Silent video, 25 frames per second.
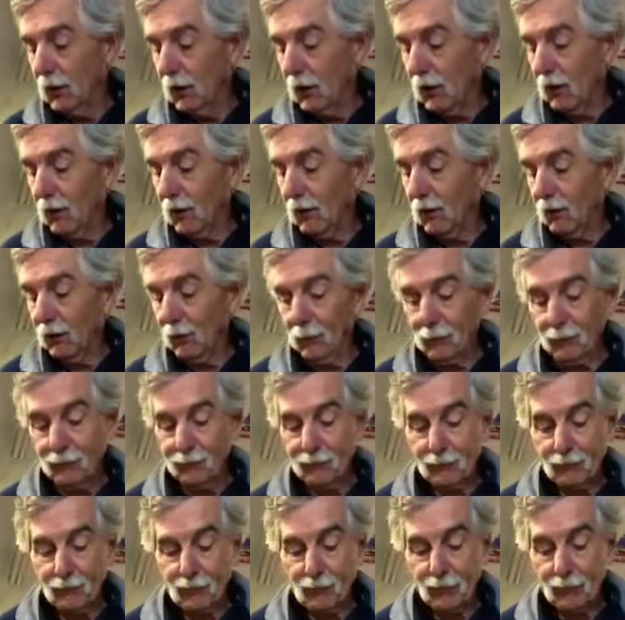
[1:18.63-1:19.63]
The
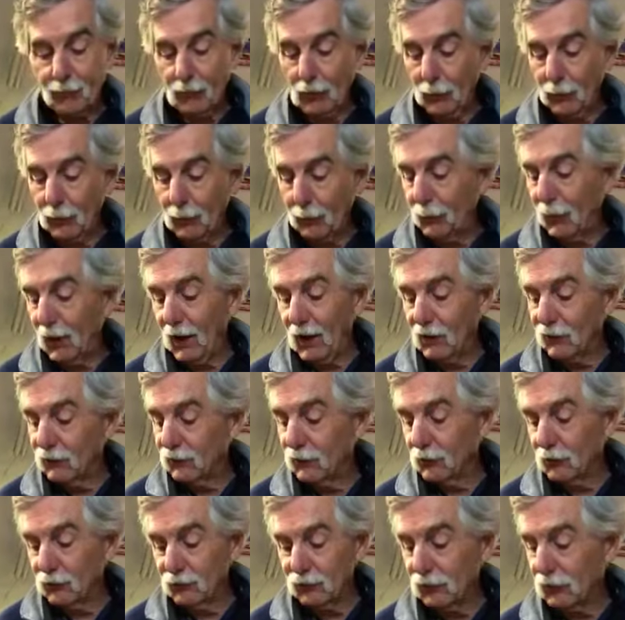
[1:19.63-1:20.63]
pads
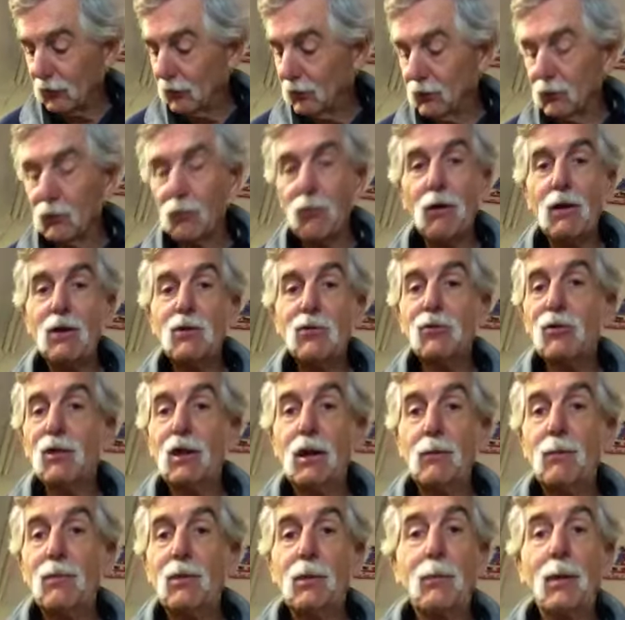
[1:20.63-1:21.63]
are still in great
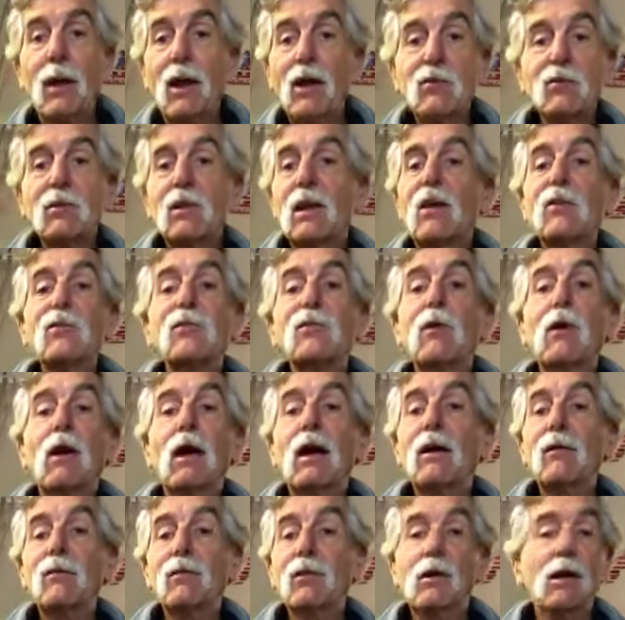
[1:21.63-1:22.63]
shape. The pads last
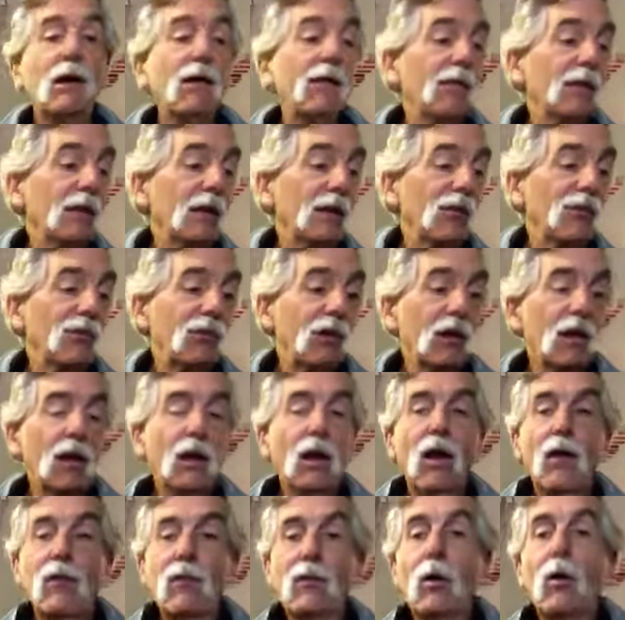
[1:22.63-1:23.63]
forever on these.
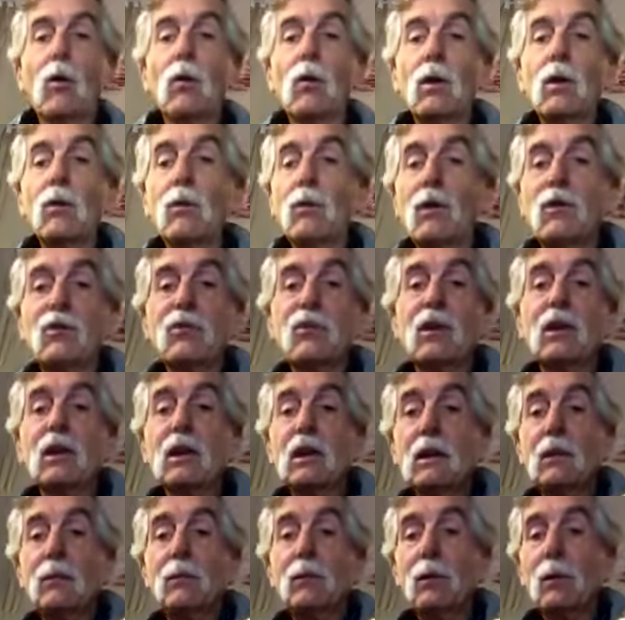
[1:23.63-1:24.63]
The only ones that
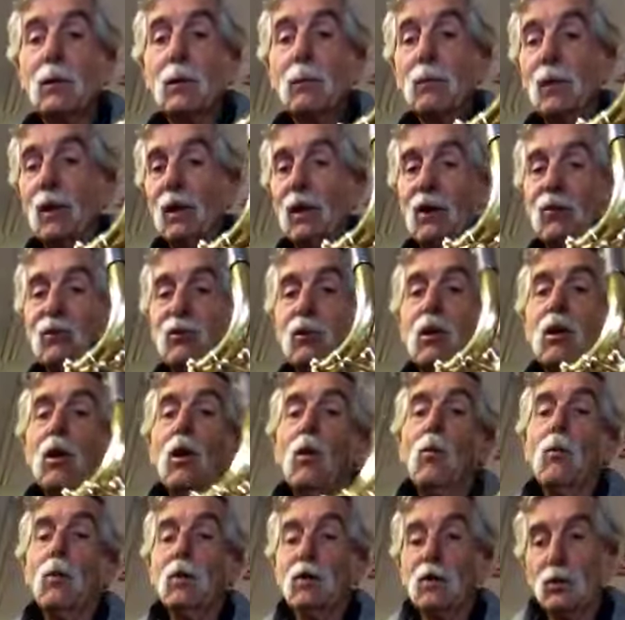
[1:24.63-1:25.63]
need to be replaced,
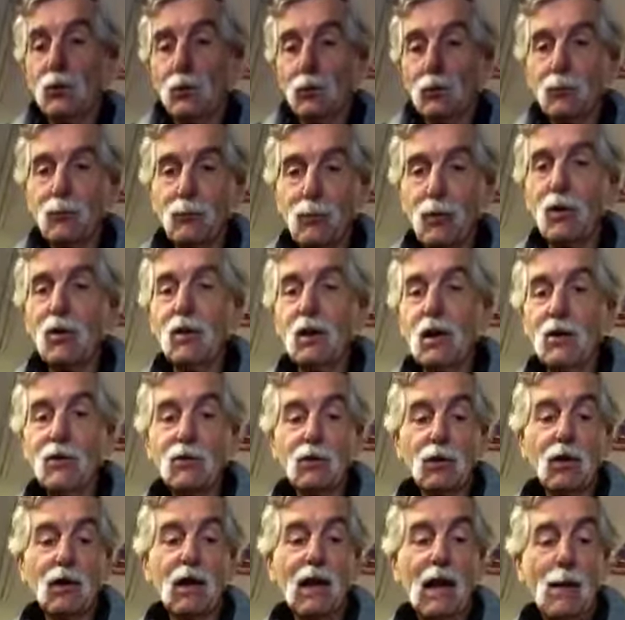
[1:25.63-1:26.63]
when you put it on
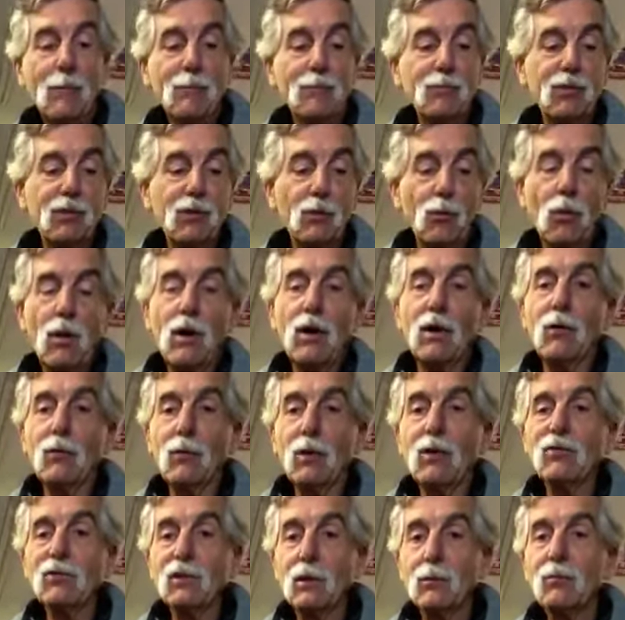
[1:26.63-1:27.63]
your lap, the water
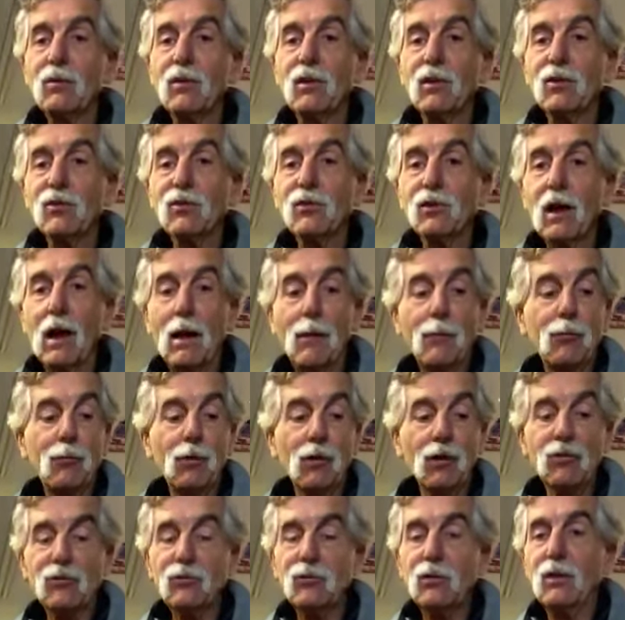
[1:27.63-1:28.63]
runs up to these top
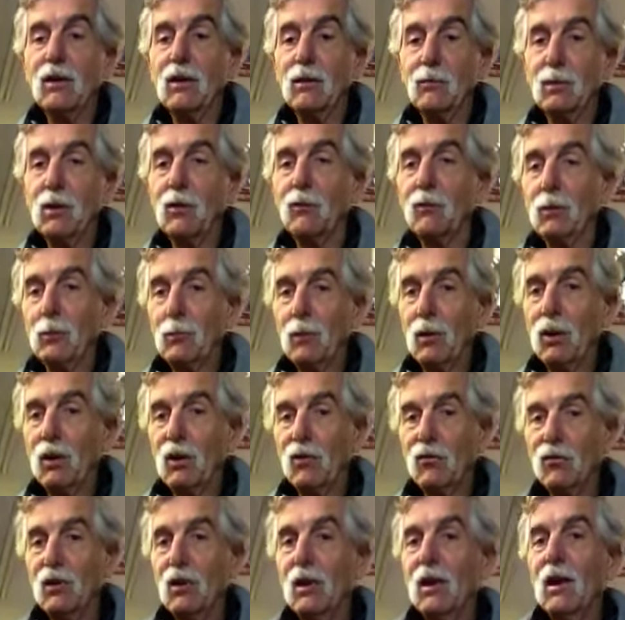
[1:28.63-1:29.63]
ones, so they've been
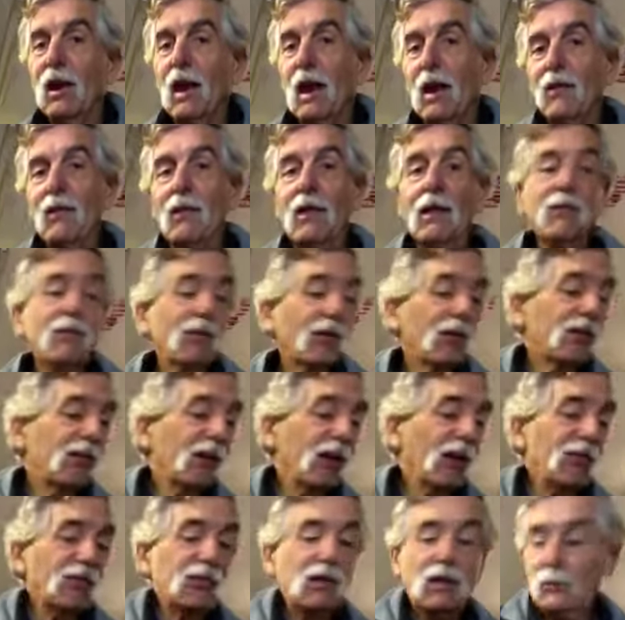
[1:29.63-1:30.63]
replaced. And then if it
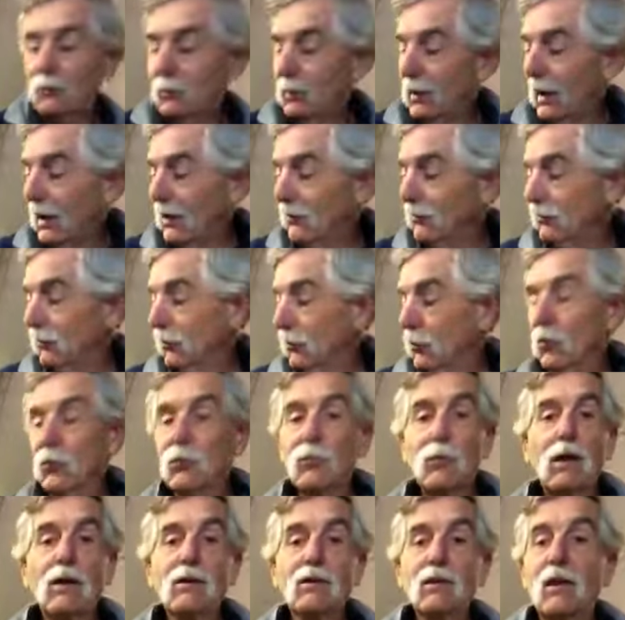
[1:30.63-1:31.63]
does get passed, it goes
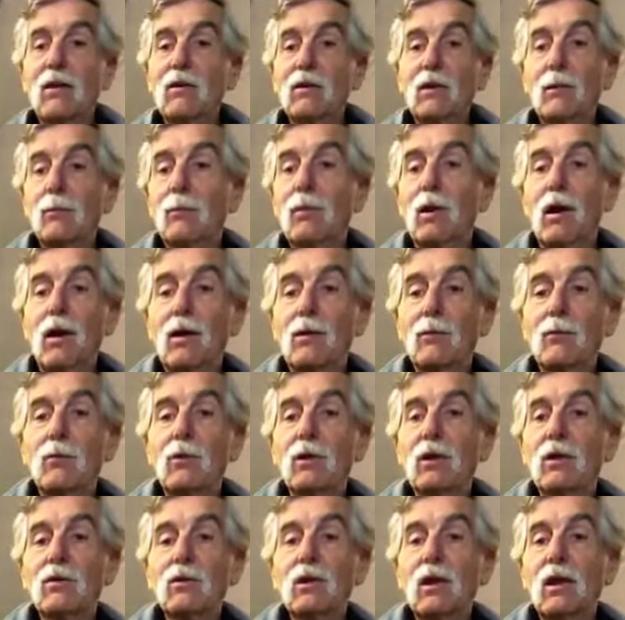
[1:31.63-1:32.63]
right down to the bottom
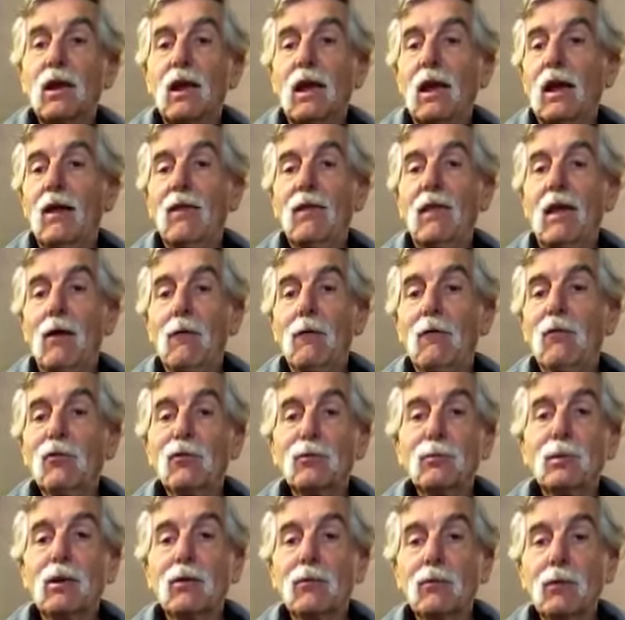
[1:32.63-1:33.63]
one, and that one's
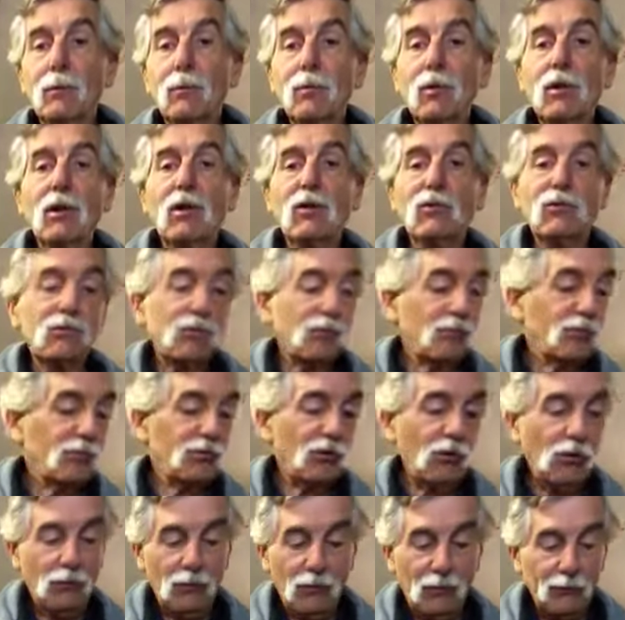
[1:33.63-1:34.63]
been replaced.
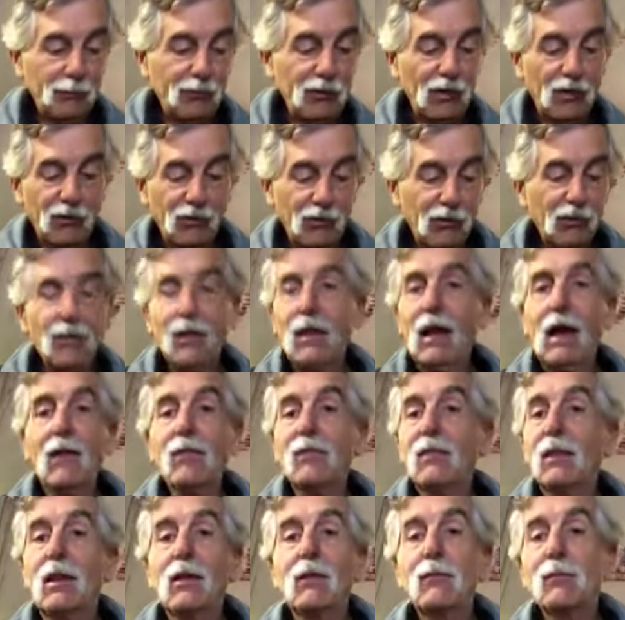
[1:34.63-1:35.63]
So other than
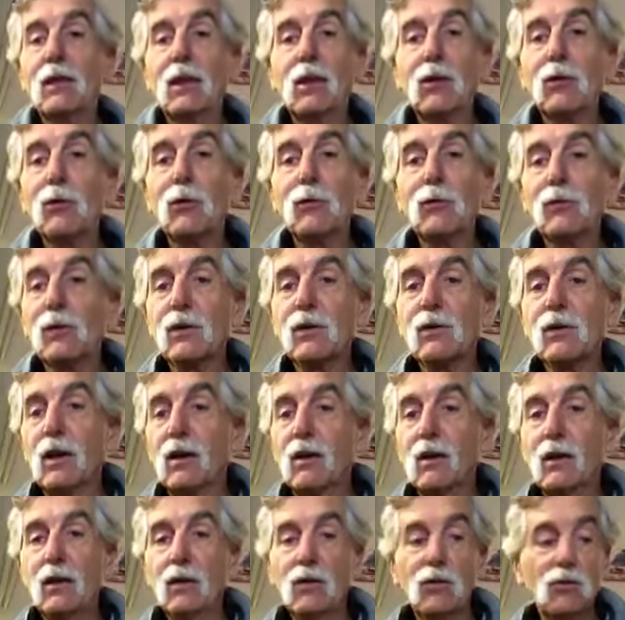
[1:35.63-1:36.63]
that, they go for
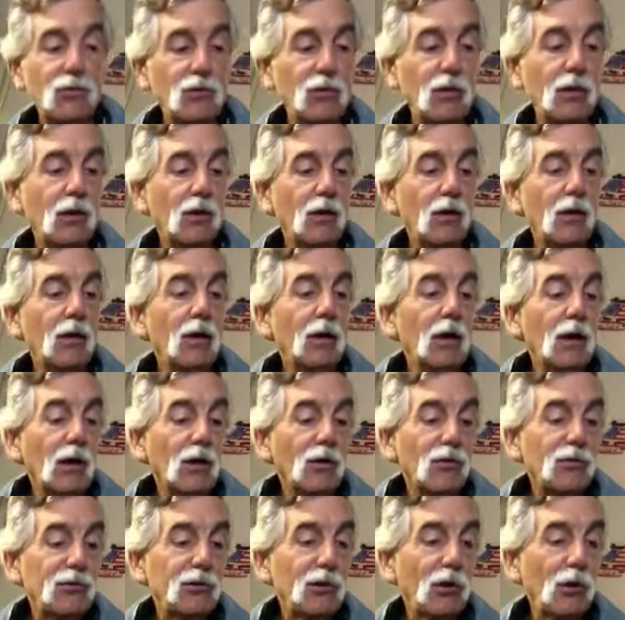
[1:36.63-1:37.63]
decades.
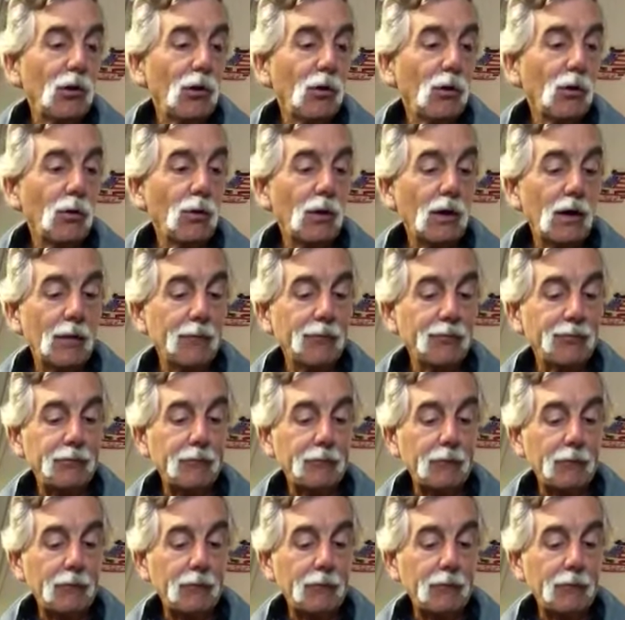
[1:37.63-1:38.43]
So